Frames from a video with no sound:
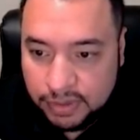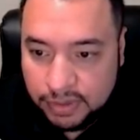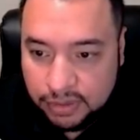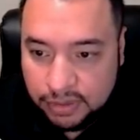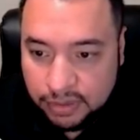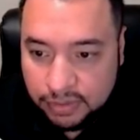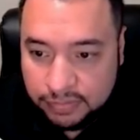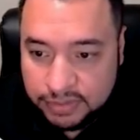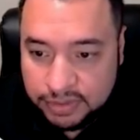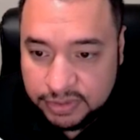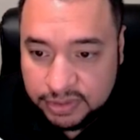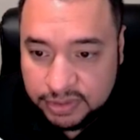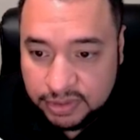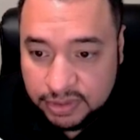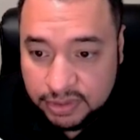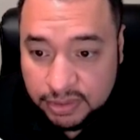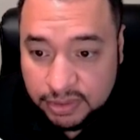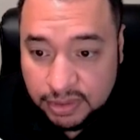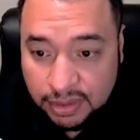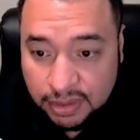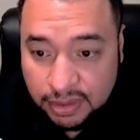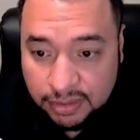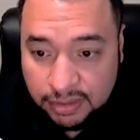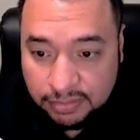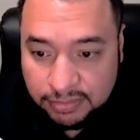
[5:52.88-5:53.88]
Obviously,
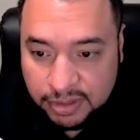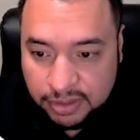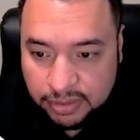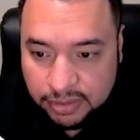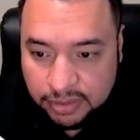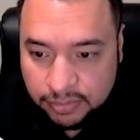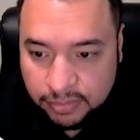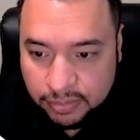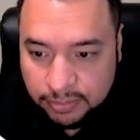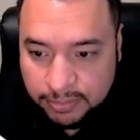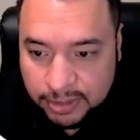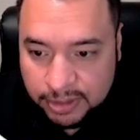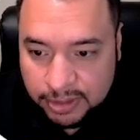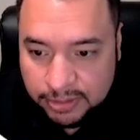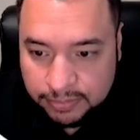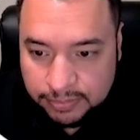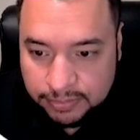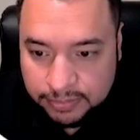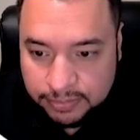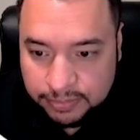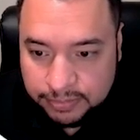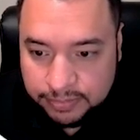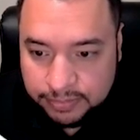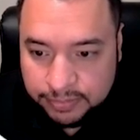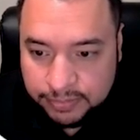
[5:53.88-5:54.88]
I am not a robot.
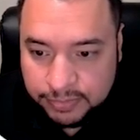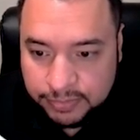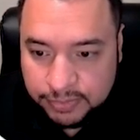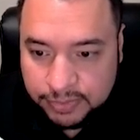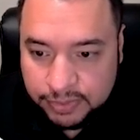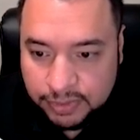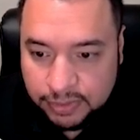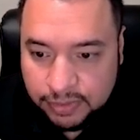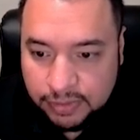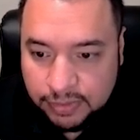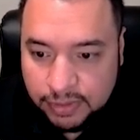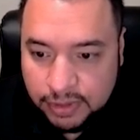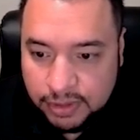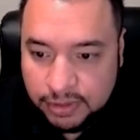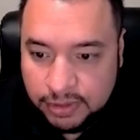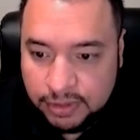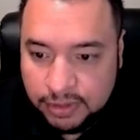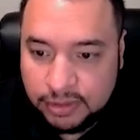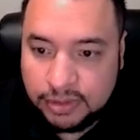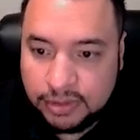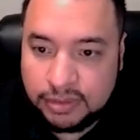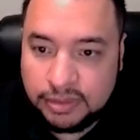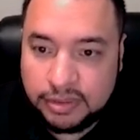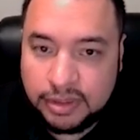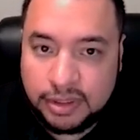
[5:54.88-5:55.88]
We'll agree and
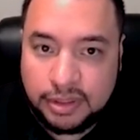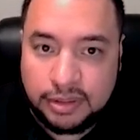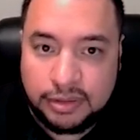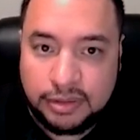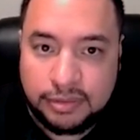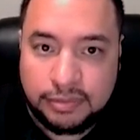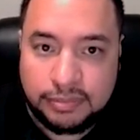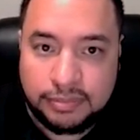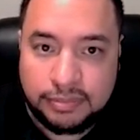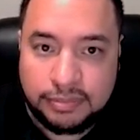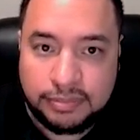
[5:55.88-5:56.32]
continue.